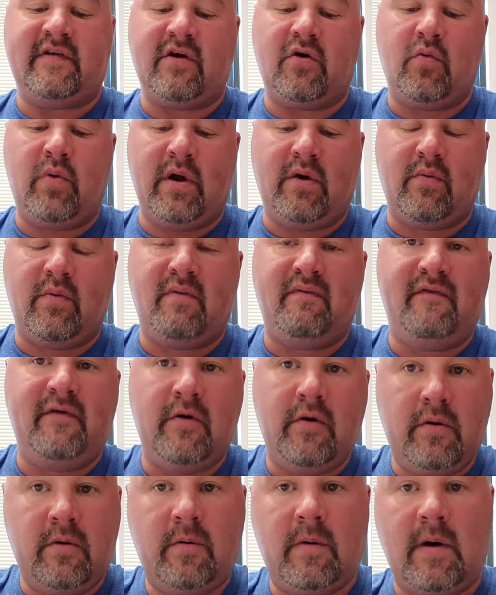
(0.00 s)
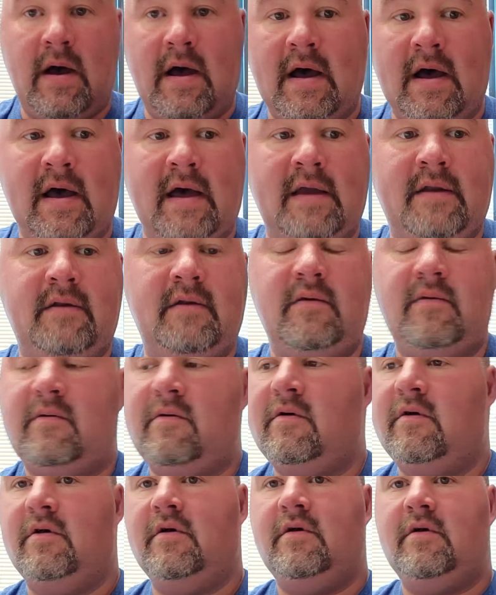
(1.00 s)
a quick review on
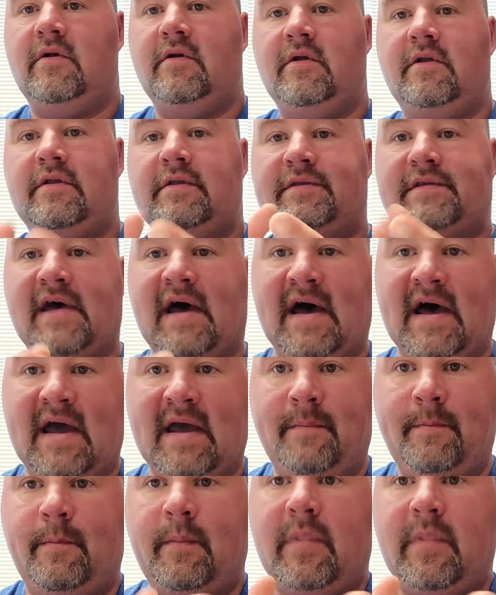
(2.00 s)
time